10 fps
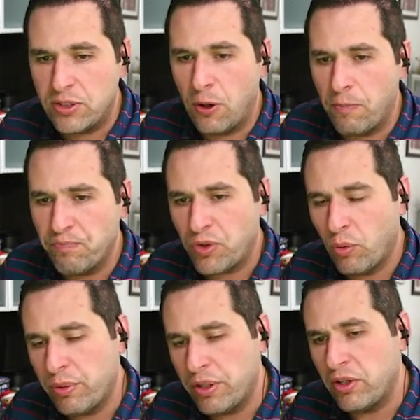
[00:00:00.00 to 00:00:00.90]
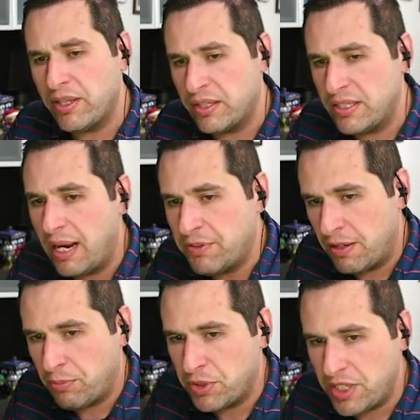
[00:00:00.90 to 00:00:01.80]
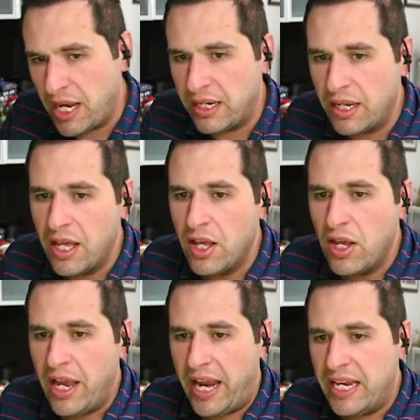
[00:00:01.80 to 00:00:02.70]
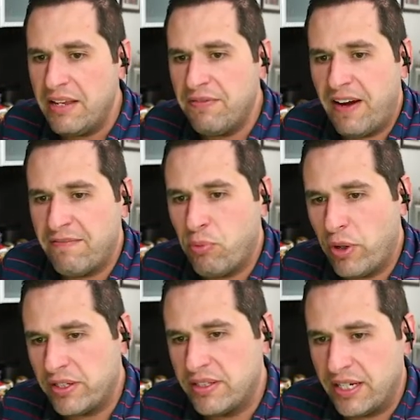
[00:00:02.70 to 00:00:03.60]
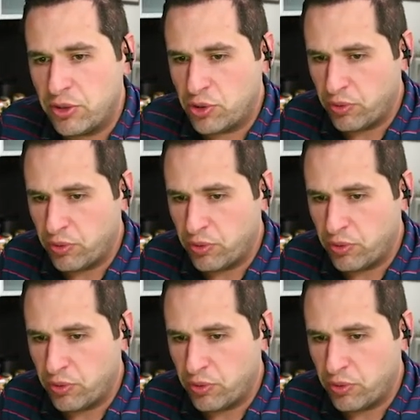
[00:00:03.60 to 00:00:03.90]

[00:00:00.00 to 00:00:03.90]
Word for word: so when we look at the top 10%, 85.6